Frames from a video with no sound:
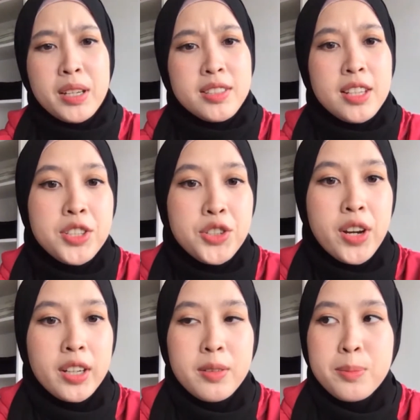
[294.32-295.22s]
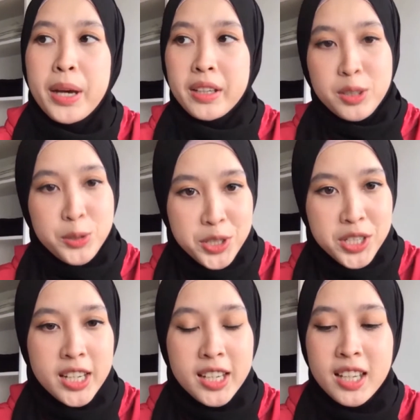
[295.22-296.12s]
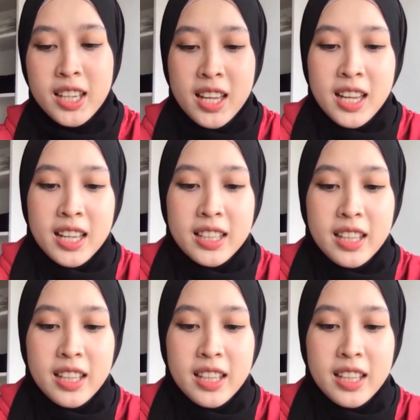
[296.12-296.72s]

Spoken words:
pasta struck back in Kuching, and